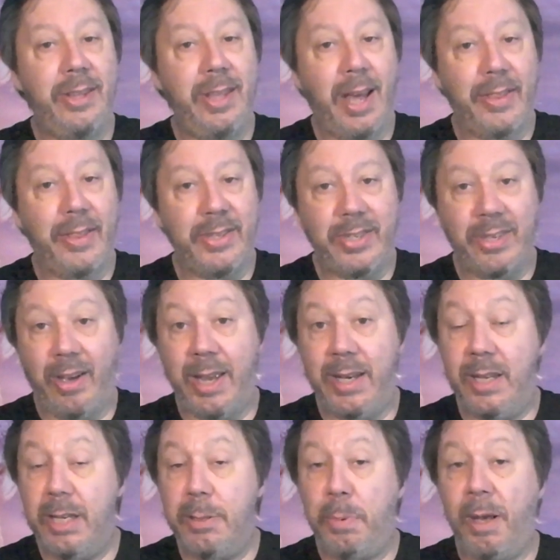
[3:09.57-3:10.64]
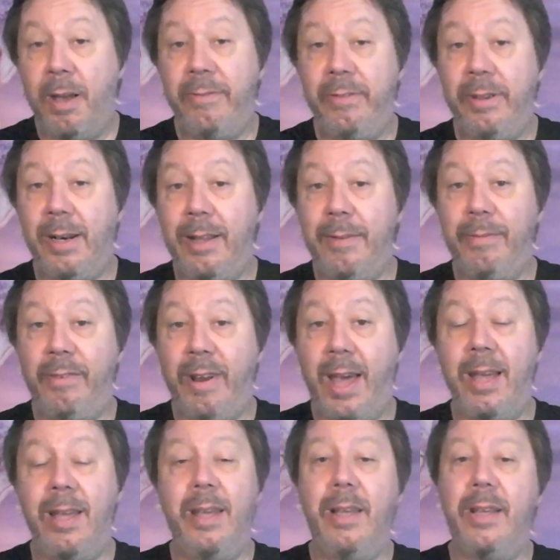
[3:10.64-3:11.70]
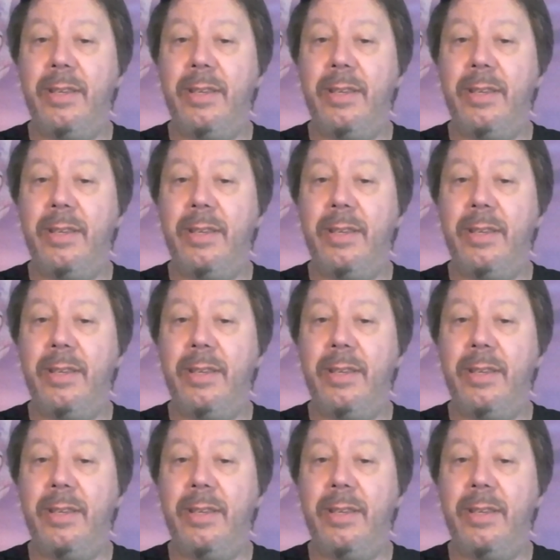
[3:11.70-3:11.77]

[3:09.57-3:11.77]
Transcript: the other side is perfectly flat.